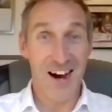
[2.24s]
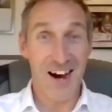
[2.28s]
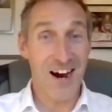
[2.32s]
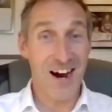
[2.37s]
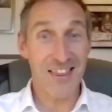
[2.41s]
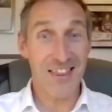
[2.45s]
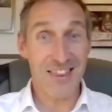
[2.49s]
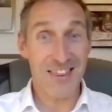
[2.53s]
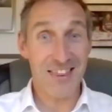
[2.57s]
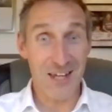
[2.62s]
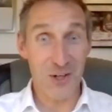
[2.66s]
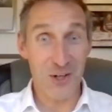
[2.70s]

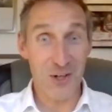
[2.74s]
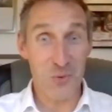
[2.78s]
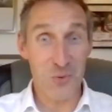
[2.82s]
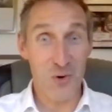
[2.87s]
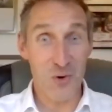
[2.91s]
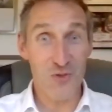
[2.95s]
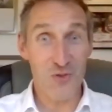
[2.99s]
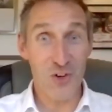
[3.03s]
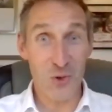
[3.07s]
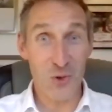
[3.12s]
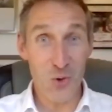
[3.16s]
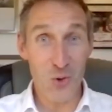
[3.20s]
I think
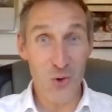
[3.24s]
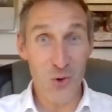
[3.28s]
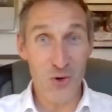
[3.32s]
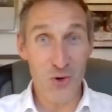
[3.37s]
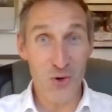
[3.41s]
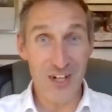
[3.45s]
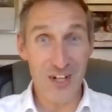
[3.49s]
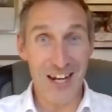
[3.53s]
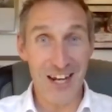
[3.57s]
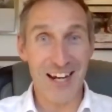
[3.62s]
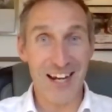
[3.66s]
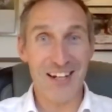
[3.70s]
we're
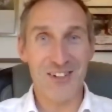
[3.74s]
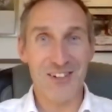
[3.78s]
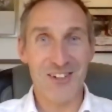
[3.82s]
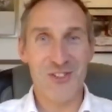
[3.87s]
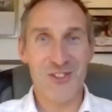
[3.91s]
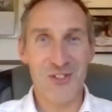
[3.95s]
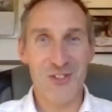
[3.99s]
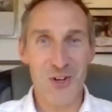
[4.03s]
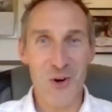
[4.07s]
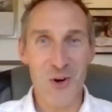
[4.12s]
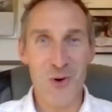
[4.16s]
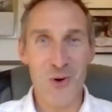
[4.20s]
recording.
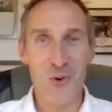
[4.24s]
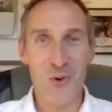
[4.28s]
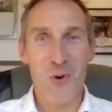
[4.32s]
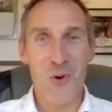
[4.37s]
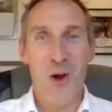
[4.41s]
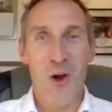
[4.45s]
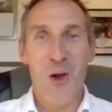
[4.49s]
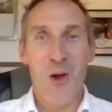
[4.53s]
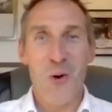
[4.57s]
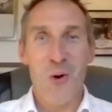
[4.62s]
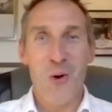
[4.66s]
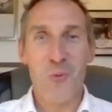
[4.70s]
So,
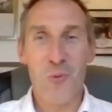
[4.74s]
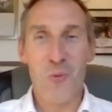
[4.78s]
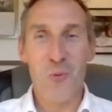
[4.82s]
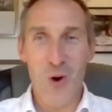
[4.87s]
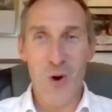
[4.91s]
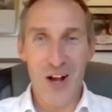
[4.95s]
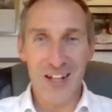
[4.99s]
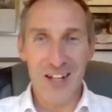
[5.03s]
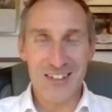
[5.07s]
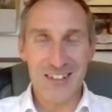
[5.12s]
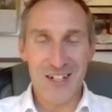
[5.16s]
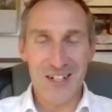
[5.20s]

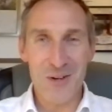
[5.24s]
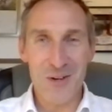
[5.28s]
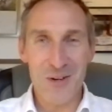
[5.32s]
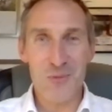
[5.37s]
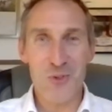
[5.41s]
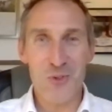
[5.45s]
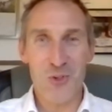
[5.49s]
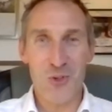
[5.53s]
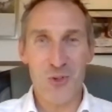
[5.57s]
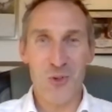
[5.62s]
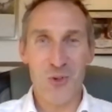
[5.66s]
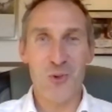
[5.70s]
welcome
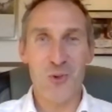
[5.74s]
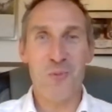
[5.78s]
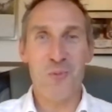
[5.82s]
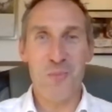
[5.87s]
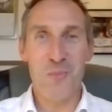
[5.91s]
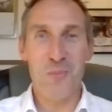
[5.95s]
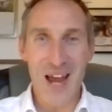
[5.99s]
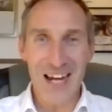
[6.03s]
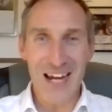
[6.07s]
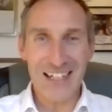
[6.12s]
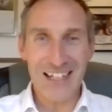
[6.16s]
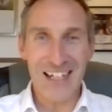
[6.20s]
to
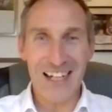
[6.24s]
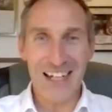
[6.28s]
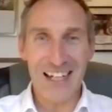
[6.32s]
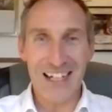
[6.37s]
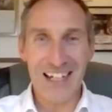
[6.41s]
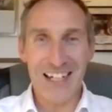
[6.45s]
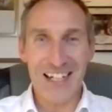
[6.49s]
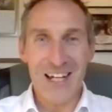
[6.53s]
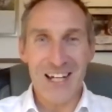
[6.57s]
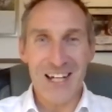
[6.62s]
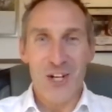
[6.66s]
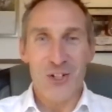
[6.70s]

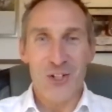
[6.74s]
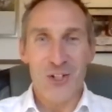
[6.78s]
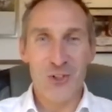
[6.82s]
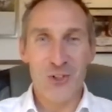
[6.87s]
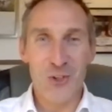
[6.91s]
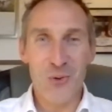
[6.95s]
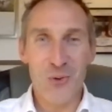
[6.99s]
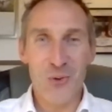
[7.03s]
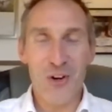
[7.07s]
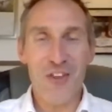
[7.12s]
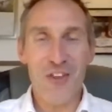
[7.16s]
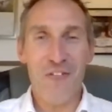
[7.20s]
Becky.
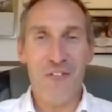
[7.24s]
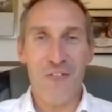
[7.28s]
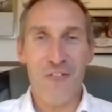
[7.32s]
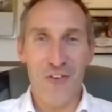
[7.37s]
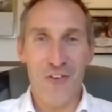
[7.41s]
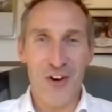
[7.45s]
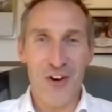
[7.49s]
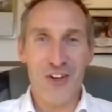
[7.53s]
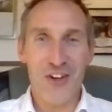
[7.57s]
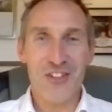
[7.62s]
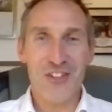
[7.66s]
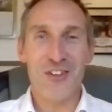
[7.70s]
You are the
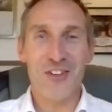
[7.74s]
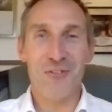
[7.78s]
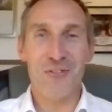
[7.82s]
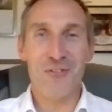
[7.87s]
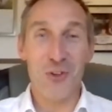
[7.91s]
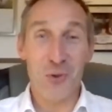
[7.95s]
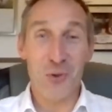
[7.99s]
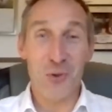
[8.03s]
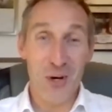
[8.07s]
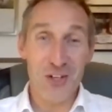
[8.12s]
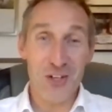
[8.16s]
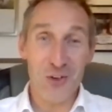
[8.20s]
first of the
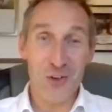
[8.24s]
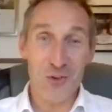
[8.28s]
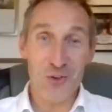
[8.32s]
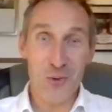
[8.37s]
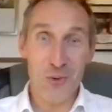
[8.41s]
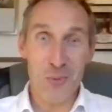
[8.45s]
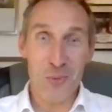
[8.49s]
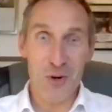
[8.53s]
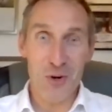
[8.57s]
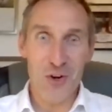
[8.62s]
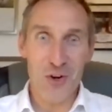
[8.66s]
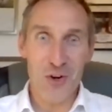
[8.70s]
20
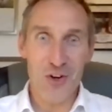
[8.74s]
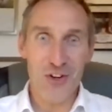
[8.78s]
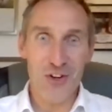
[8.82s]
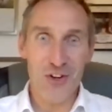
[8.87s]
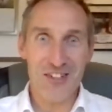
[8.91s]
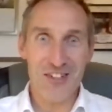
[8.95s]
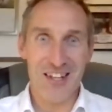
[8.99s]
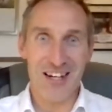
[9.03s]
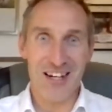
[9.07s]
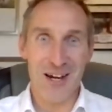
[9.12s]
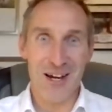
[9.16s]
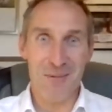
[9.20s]

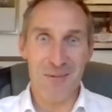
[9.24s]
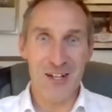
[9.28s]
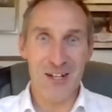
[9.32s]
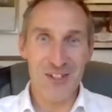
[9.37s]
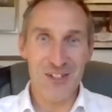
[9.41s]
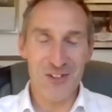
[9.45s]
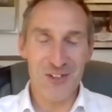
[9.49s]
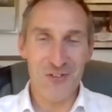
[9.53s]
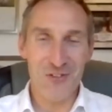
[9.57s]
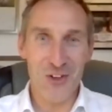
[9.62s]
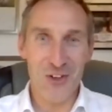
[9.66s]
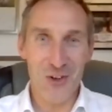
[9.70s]
entrepreneurs that I'm
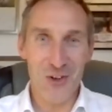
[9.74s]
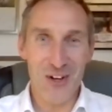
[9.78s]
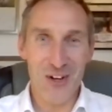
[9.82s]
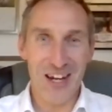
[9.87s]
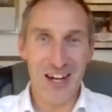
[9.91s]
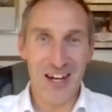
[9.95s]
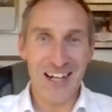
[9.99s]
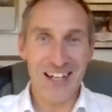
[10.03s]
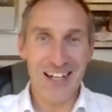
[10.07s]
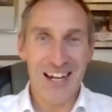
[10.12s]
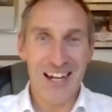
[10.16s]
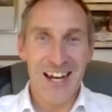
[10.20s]

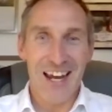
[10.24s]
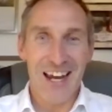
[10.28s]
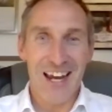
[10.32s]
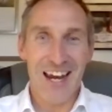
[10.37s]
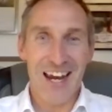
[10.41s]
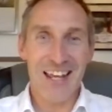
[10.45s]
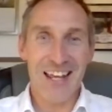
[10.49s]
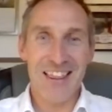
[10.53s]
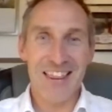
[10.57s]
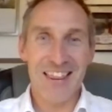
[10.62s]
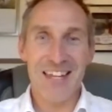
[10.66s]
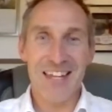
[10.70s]
interviewing
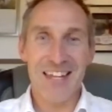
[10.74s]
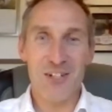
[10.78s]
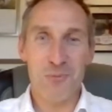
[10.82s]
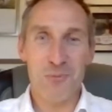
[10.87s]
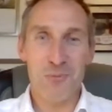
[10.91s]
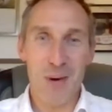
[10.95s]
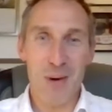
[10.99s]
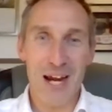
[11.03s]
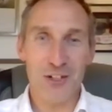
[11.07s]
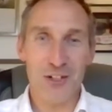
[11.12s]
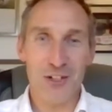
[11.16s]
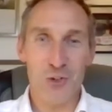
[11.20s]
in this
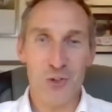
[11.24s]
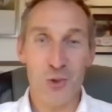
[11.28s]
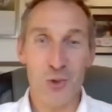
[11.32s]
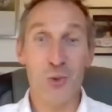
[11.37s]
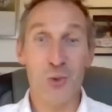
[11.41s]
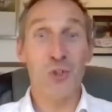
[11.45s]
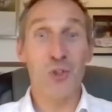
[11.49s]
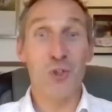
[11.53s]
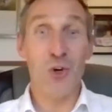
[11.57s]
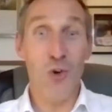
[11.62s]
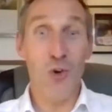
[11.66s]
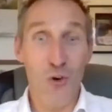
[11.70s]
Back to
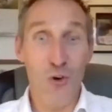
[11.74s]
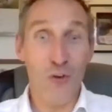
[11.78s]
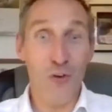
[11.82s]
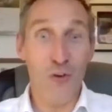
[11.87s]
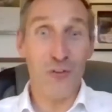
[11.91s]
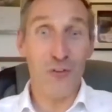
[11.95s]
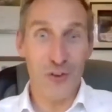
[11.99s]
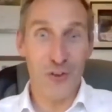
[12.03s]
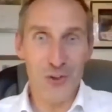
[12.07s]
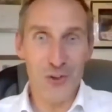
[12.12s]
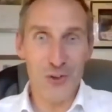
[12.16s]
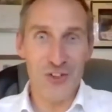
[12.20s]
Your
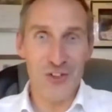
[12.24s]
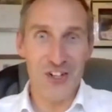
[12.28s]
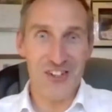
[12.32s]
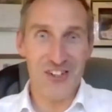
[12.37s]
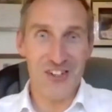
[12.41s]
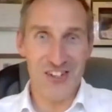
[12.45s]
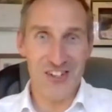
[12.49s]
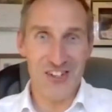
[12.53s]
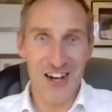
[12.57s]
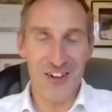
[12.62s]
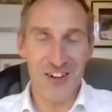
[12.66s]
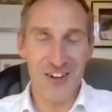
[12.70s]
Future
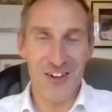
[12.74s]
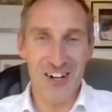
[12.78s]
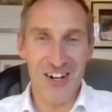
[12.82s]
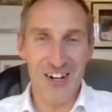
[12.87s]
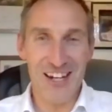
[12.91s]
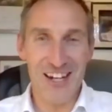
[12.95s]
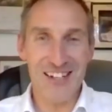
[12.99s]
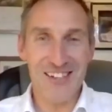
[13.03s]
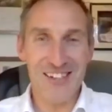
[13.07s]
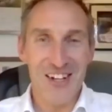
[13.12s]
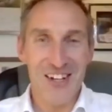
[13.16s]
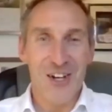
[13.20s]

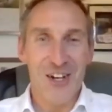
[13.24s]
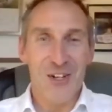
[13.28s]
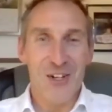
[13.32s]
series.